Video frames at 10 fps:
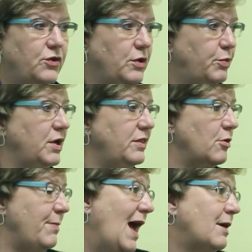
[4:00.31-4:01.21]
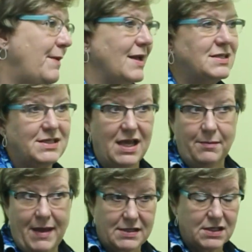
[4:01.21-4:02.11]
Do you put it in their backpack to take
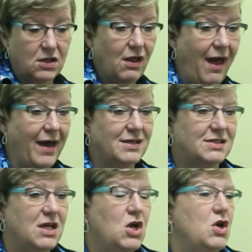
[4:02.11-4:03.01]
it back to class?